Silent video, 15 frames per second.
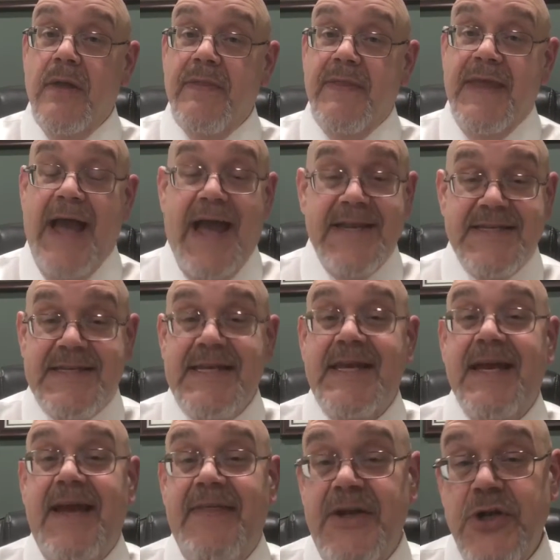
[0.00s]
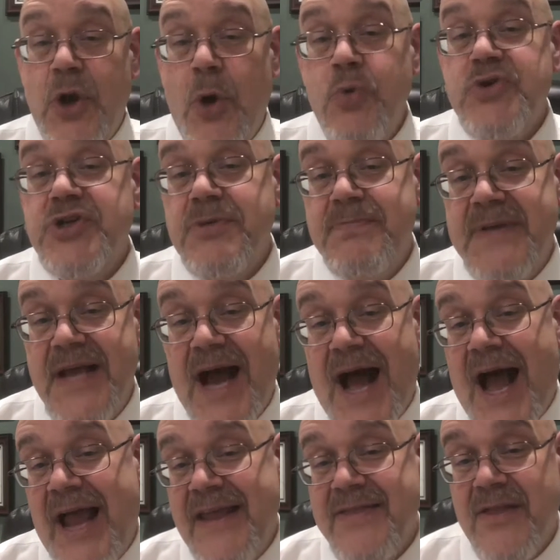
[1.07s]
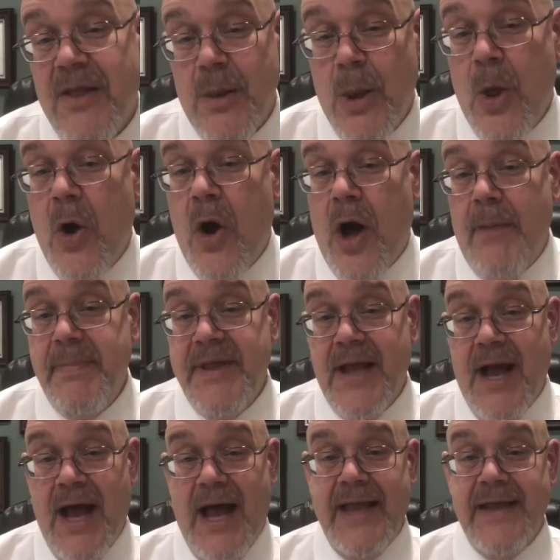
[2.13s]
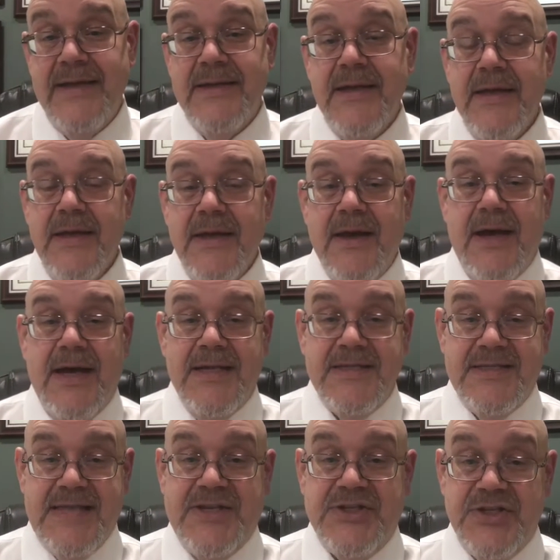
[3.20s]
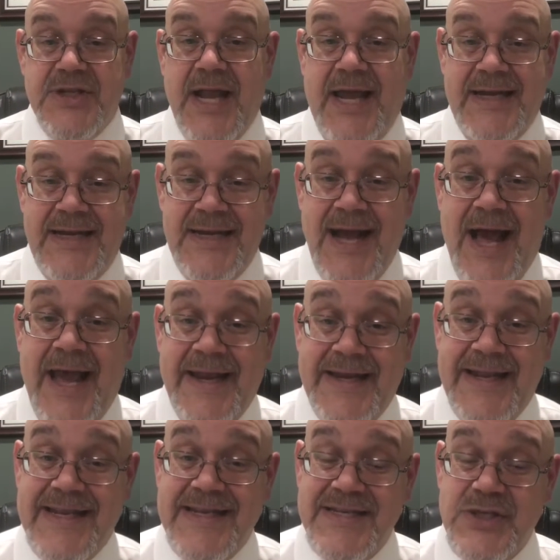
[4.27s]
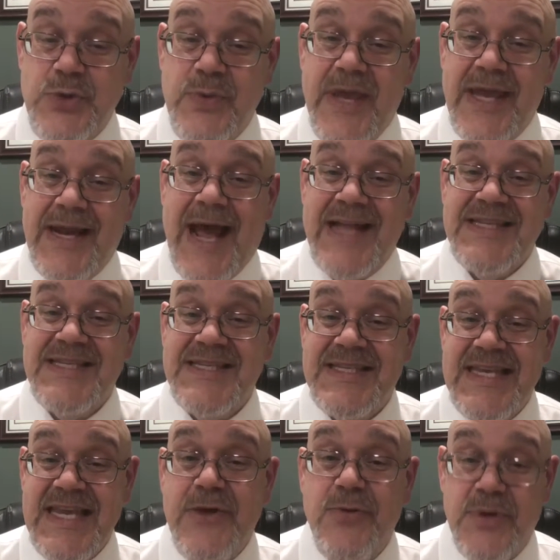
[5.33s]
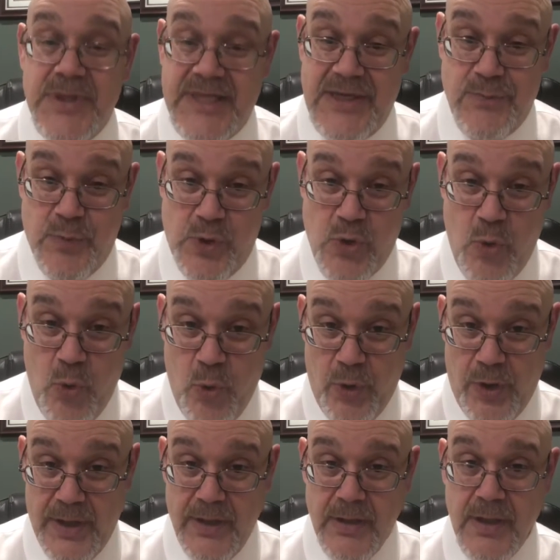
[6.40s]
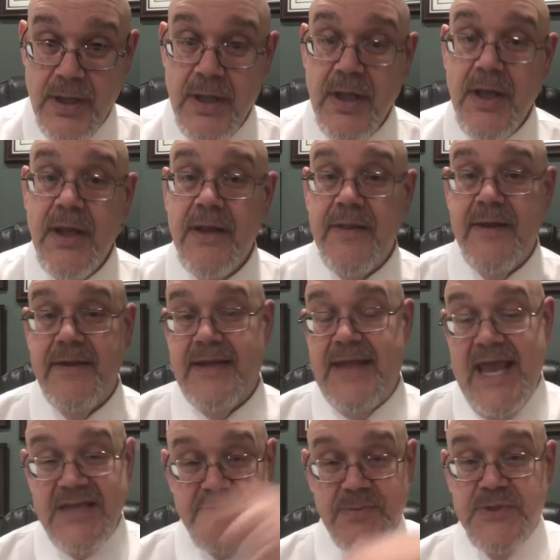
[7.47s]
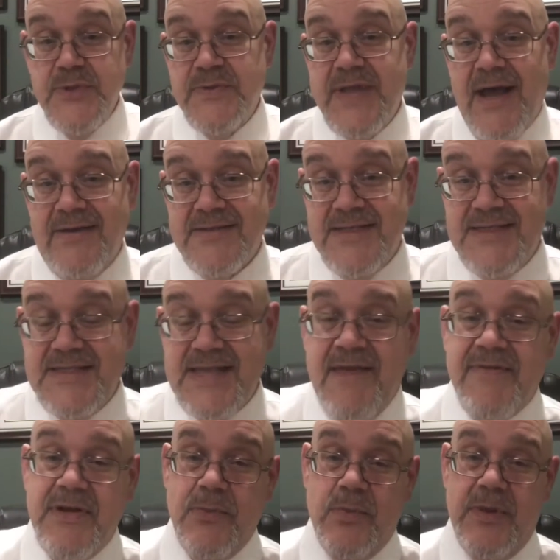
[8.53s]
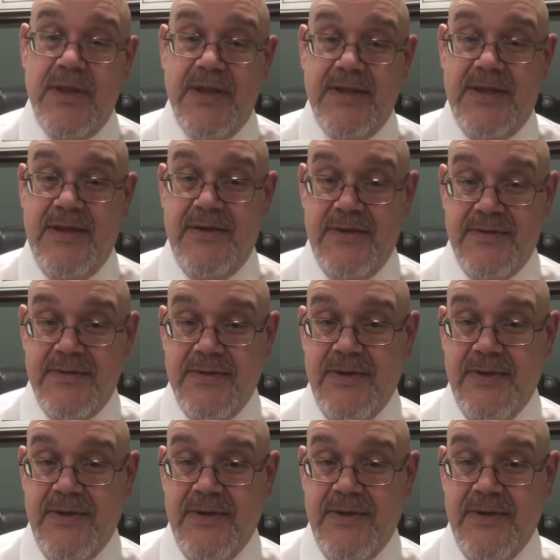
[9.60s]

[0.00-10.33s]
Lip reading: The idea and the notion behind the law, behind Section 99, is you cannot secretly record. The case from 2007, the